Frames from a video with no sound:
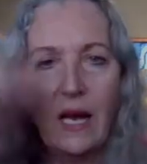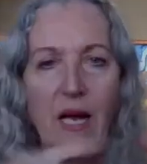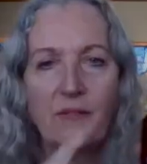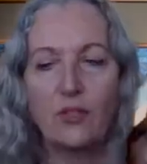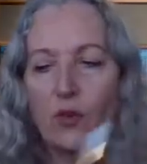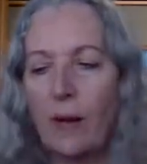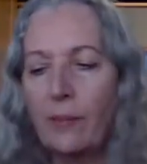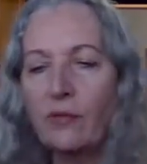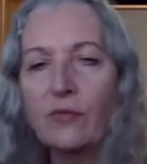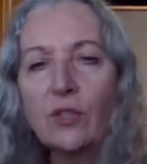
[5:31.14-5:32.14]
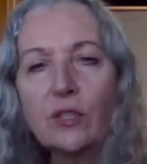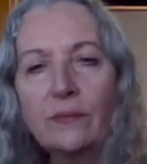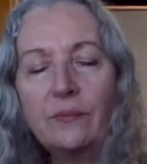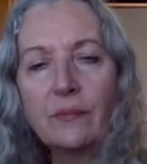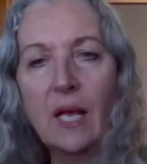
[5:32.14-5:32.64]
of a dropper full,
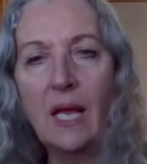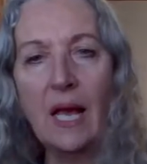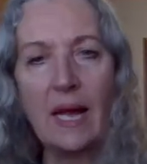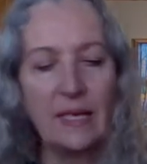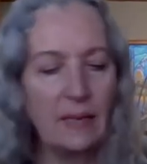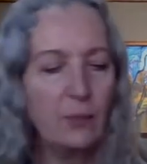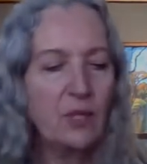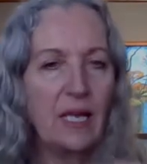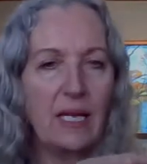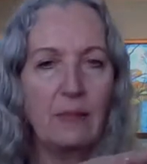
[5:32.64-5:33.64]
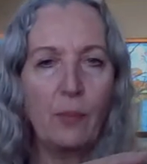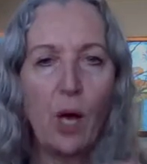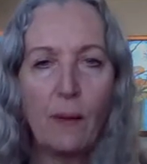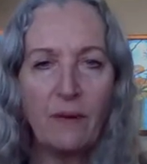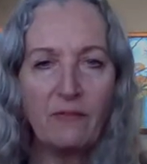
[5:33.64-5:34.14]
and I put that in the
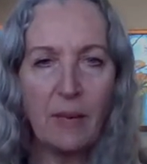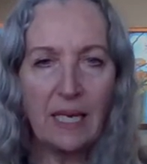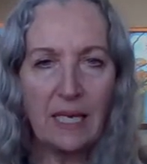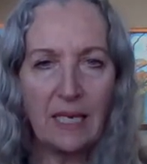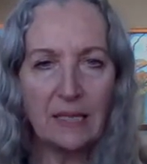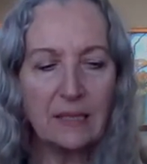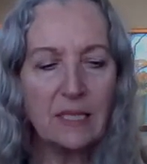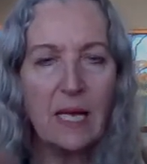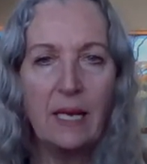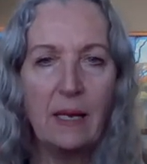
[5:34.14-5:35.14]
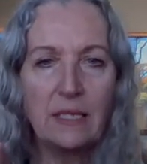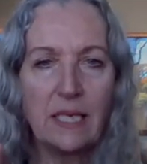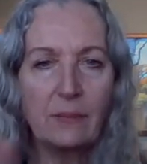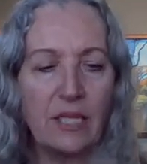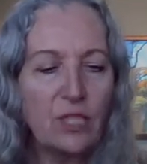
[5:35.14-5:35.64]
palm of my hand and
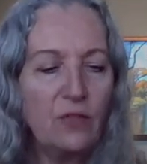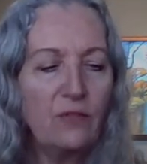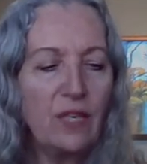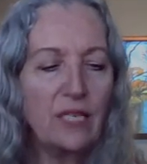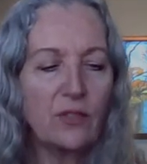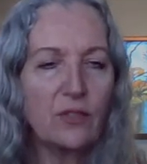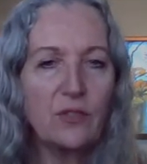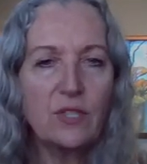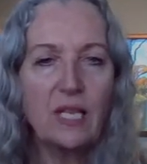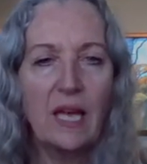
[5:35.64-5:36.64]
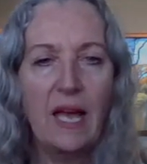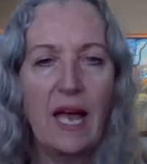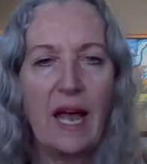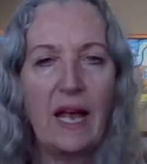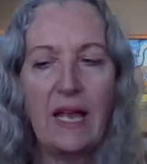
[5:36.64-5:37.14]
take my 2 fingers,
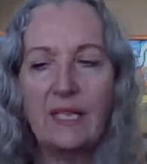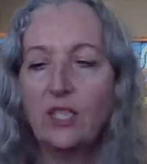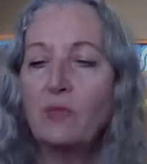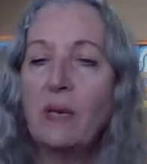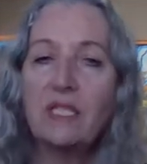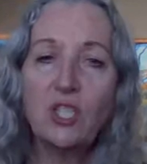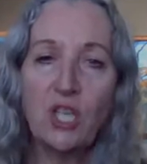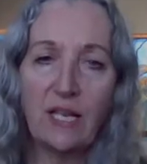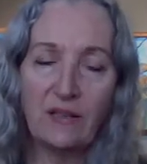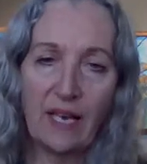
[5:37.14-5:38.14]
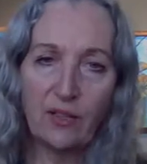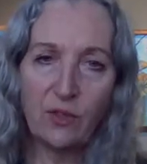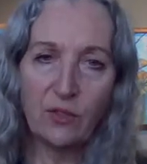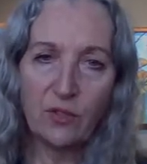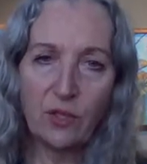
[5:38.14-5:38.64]
and you must shake that
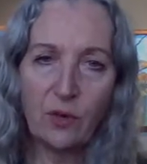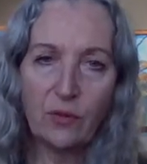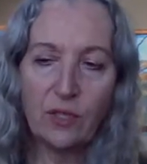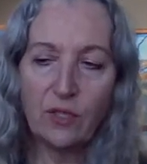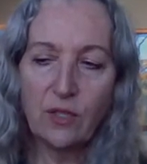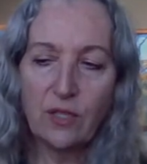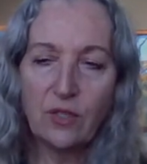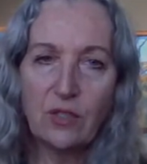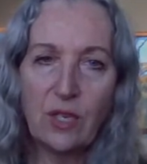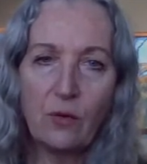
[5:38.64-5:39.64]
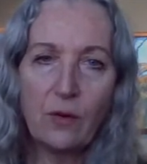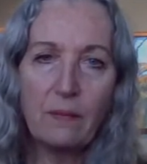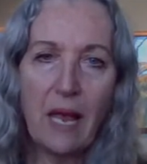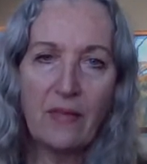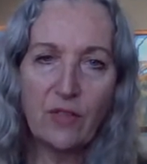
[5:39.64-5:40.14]
also. The serum
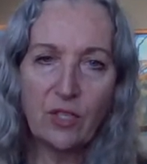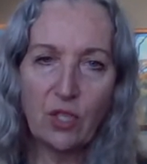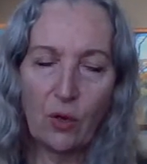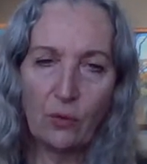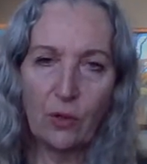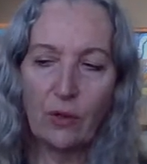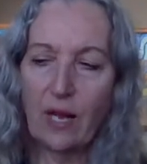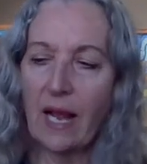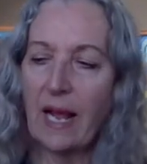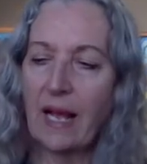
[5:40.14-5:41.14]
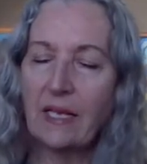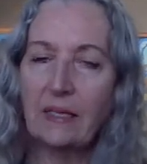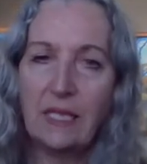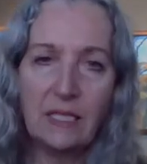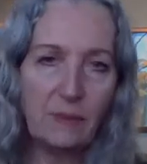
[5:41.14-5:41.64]
and the toner
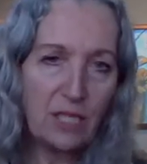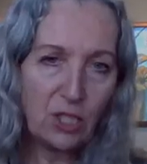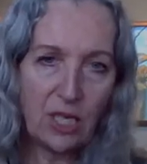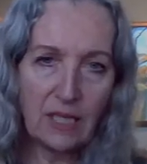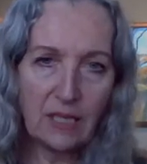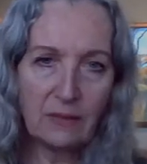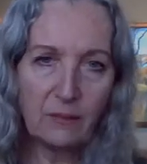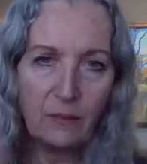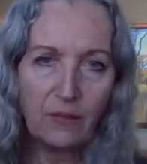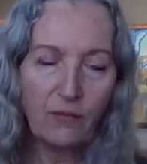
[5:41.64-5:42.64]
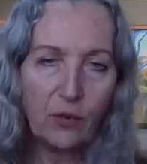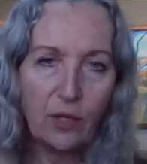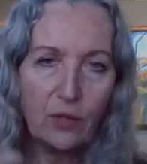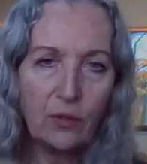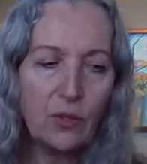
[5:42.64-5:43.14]
need to be shaken before
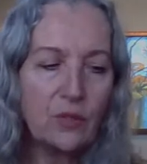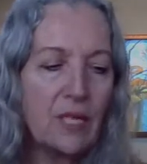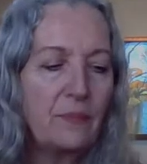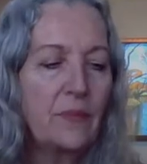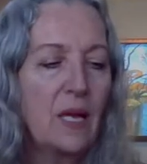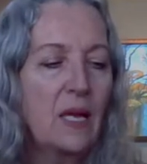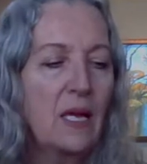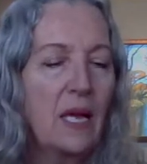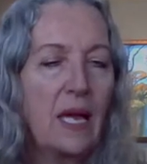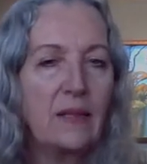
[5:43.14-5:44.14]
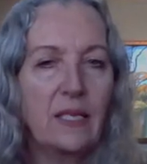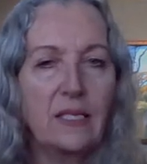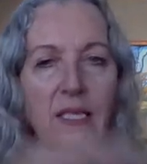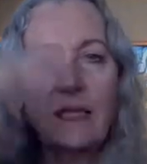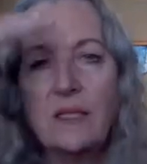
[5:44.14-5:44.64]
you use it. And then
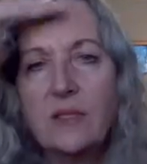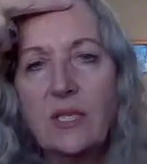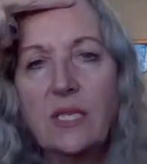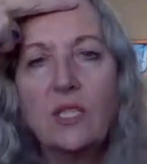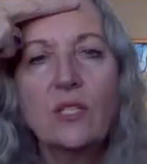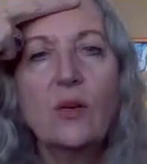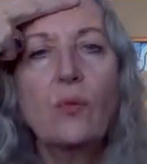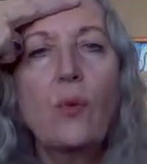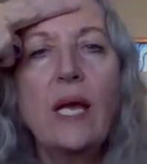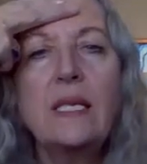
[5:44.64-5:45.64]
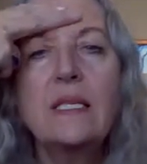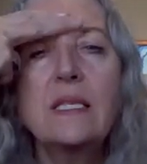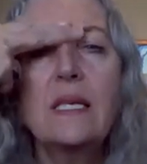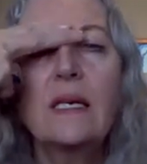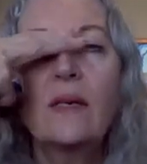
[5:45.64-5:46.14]
I take this and I just go right
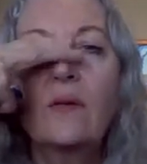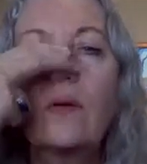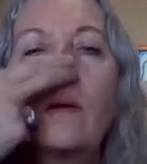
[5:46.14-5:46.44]
down